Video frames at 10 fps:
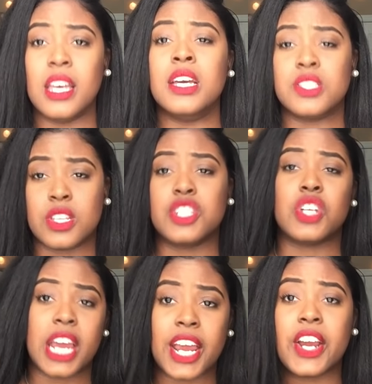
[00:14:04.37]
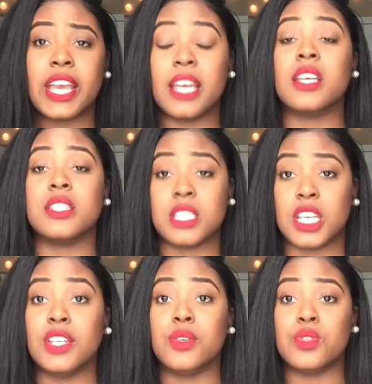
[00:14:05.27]
so that your hair can
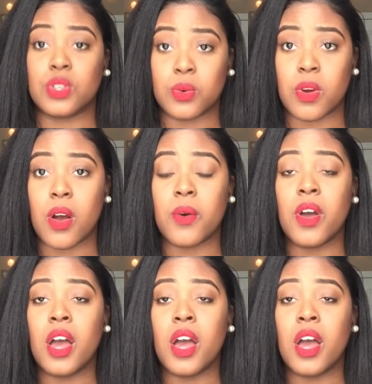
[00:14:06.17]
continue to grow.